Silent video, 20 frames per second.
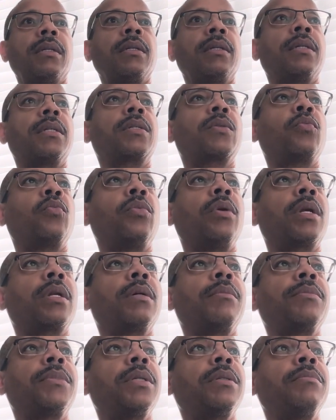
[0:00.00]
is one
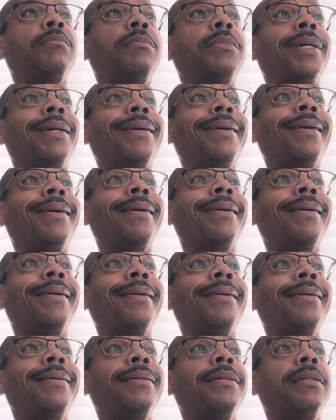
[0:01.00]
of them
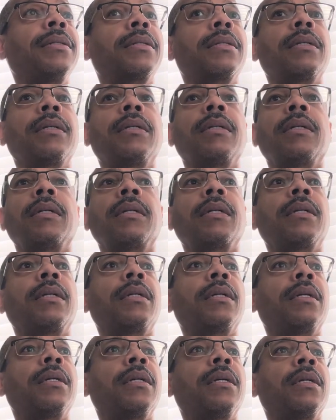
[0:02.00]
days.
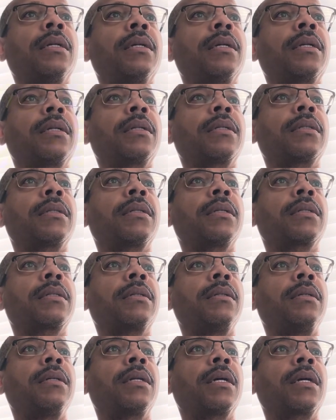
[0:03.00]
That's
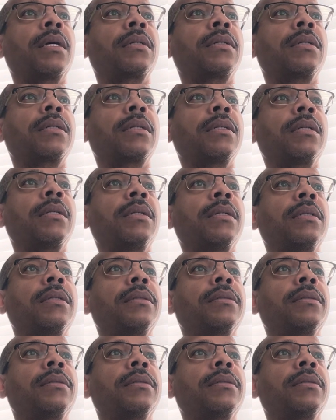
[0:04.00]
all I got to say.